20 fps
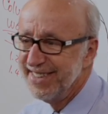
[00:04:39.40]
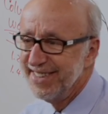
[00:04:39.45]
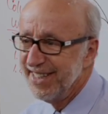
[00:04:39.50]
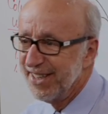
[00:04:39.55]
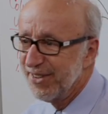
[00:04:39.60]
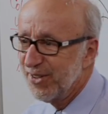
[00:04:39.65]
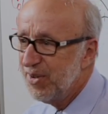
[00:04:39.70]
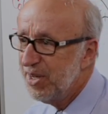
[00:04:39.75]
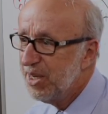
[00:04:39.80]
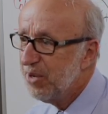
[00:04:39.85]

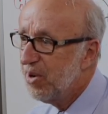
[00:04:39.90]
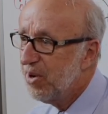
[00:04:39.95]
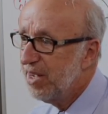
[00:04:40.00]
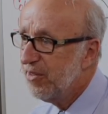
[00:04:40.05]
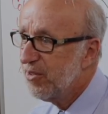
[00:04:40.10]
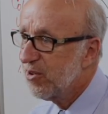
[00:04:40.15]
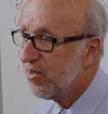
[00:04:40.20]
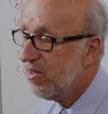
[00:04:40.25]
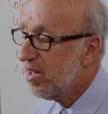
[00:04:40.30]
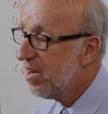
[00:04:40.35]
So anyway,
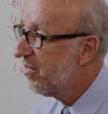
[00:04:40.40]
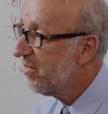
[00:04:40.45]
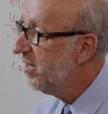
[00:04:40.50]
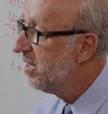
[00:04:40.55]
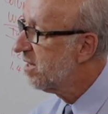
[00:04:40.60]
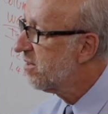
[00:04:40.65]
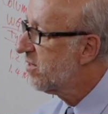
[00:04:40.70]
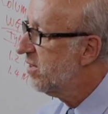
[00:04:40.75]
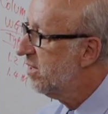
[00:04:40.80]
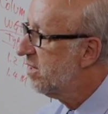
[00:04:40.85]
there's a lot of
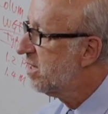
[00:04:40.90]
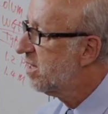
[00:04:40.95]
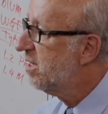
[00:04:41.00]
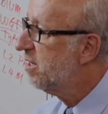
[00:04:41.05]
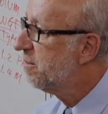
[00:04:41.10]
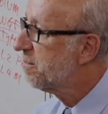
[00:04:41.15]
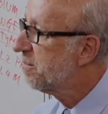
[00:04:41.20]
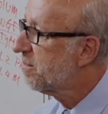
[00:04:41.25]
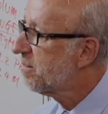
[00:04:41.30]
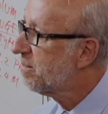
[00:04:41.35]
things that
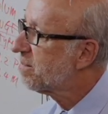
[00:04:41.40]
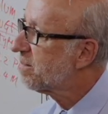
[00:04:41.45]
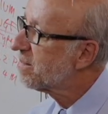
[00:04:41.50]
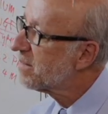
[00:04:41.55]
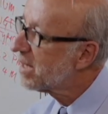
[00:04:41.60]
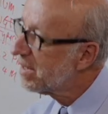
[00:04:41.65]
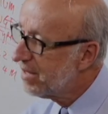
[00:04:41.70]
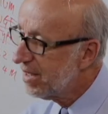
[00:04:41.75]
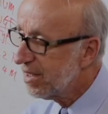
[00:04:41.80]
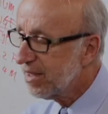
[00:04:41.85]

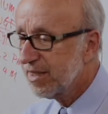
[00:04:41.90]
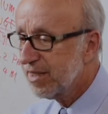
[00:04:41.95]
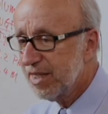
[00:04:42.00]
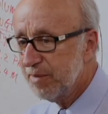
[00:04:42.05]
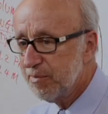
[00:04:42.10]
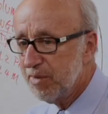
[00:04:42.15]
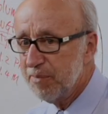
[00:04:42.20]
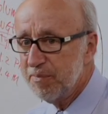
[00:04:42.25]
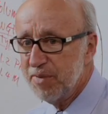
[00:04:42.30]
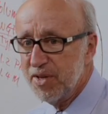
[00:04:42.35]

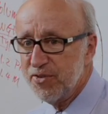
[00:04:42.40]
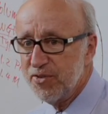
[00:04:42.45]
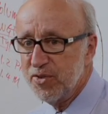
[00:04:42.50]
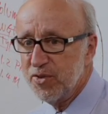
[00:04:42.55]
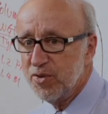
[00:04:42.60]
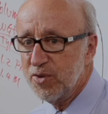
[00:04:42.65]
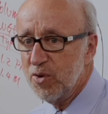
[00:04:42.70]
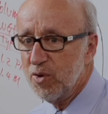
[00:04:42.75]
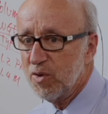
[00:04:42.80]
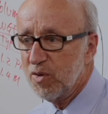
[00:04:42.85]
come up as
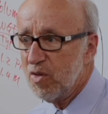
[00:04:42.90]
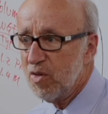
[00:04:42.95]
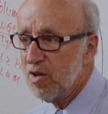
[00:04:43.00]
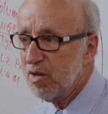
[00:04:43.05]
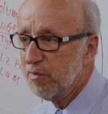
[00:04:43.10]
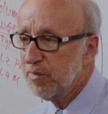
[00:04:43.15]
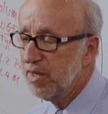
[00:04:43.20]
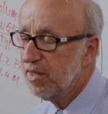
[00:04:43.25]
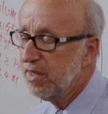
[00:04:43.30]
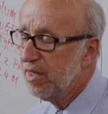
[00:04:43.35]
you go
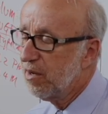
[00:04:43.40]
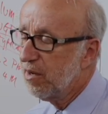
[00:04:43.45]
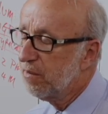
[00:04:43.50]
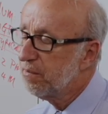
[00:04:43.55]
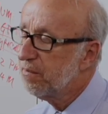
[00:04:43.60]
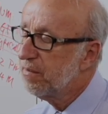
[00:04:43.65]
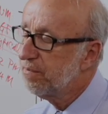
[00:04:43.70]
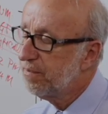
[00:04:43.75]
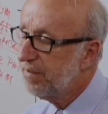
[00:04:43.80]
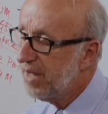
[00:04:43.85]
along, but
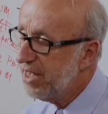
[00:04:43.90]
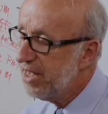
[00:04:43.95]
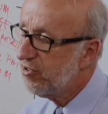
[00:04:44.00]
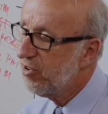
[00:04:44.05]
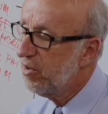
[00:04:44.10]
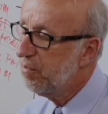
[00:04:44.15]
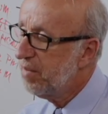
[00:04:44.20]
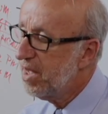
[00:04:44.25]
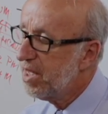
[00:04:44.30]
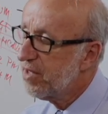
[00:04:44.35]

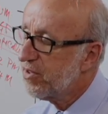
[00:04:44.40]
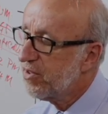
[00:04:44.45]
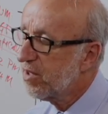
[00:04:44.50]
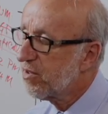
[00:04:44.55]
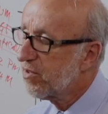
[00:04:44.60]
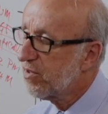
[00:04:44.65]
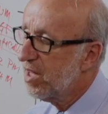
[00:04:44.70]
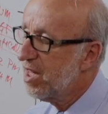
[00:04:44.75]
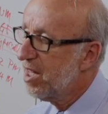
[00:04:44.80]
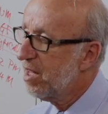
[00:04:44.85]
patient-based
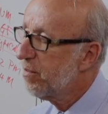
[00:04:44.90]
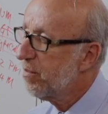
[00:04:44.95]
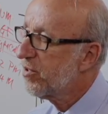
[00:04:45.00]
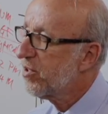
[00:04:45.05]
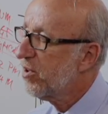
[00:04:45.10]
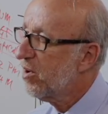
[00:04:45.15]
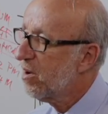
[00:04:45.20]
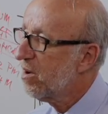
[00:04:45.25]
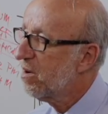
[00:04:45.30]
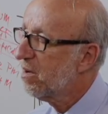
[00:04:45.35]

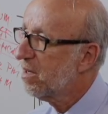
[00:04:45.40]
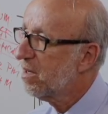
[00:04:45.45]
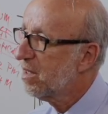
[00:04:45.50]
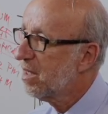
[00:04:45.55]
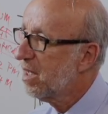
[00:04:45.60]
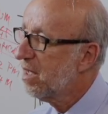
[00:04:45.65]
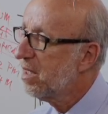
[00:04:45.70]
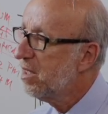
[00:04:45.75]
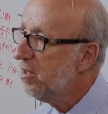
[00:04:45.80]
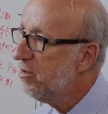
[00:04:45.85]
exams are
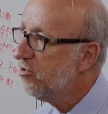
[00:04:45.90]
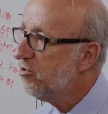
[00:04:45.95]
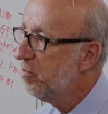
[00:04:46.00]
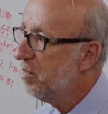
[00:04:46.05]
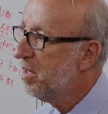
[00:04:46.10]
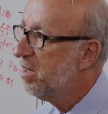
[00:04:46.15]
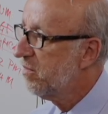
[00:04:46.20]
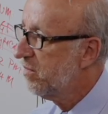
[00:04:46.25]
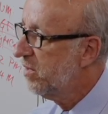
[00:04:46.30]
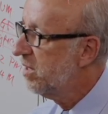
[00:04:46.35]
a huge
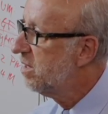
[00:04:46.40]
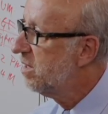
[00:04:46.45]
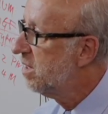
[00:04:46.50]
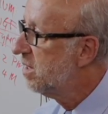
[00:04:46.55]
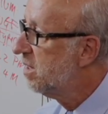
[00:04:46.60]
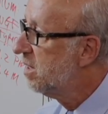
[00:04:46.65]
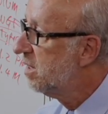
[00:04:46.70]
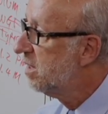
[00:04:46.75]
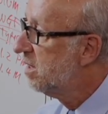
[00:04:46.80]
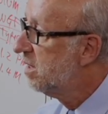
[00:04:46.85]
benefit.
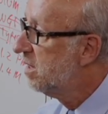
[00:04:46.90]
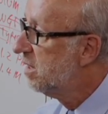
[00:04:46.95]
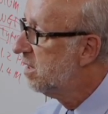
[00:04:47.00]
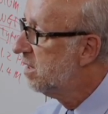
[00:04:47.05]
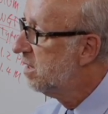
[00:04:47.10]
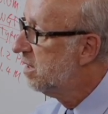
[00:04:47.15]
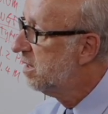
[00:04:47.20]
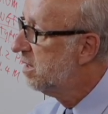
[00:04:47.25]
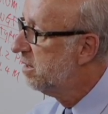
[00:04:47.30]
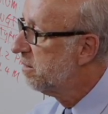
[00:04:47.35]

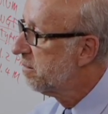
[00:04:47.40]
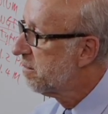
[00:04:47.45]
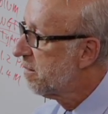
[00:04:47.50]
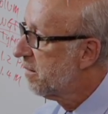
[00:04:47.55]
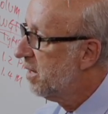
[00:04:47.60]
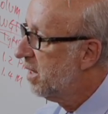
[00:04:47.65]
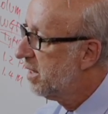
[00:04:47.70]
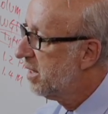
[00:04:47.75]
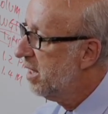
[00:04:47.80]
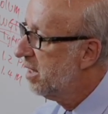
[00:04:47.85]

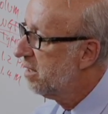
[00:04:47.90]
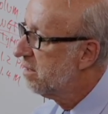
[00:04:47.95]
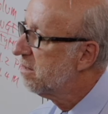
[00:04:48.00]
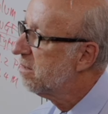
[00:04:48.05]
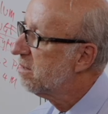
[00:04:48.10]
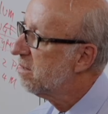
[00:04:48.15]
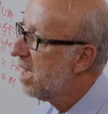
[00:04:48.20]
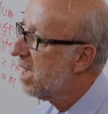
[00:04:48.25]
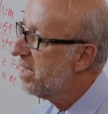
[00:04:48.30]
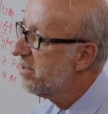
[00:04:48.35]
Again,
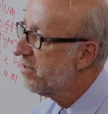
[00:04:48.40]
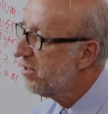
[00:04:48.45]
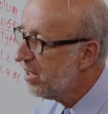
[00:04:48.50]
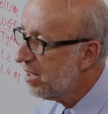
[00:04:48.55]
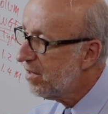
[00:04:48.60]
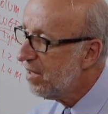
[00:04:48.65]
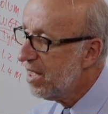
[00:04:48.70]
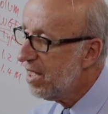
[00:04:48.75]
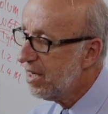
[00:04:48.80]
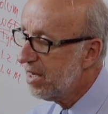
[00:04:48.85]
I
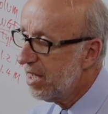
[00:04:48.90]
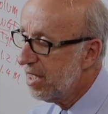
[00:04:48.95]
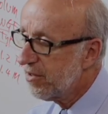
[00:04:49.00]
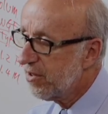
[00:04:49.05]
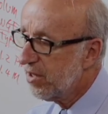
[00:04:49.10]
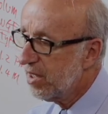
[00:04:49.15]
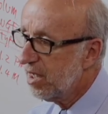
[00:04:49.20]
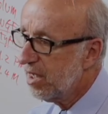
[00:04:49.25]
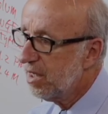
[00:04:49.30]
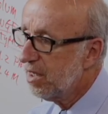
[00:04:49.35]
see that as
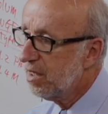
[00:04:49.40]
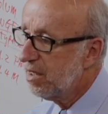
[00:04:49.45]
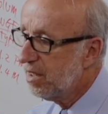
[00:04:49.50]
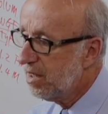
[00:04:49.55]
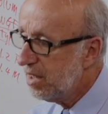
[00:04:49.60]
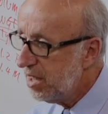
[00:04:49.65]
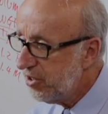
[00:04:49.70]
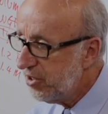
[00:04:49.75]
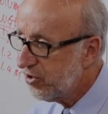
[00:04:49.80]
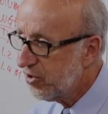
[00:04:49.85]
a
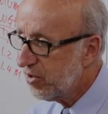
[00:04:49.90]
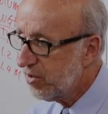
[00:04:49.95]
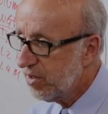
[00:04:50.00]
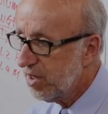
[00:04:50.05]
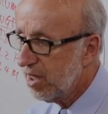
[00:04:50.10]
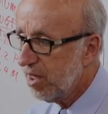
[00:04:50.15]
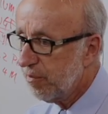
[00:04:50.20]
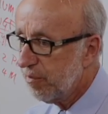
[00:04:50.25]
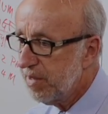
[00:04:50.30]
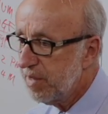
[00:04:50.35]
teacher
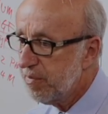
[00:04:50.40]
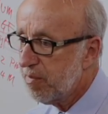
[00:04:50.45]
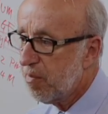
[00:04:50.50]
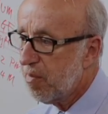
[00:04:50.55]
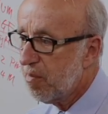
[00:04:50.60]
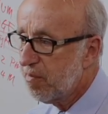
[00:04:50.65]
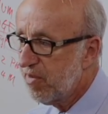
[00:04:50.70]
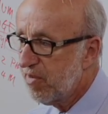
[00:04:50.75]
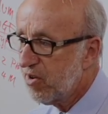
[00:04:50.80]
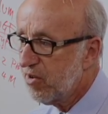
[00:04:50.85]
to help people
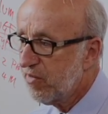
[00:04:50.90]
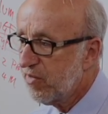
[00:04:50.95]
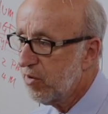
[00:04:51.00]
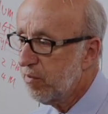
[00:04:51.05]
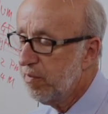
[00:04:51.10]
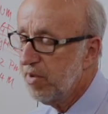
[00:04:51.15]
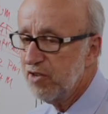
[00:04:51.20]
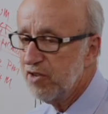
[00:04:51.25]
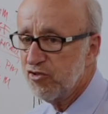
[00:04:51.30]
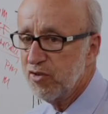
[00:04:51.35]
prepare for a
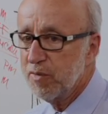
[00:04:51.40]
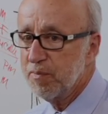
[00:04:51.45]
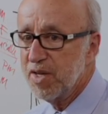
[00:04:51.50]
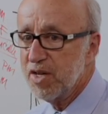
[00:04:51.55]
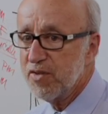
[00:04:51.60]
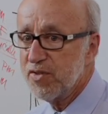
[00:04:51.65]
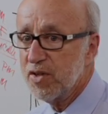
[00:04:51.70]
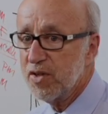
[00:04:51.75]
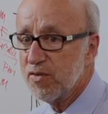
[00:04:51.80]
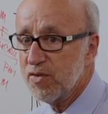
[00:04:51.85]

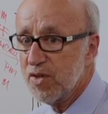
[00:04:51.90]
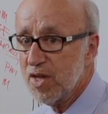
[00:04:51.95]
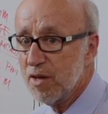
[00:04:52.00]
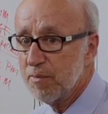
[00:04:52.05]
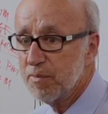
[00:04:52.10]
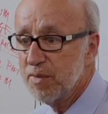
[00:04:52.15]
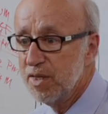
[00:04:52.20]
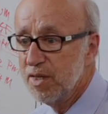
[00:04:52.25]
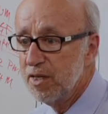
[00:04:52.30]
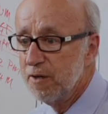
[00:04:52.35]
patient-based exam.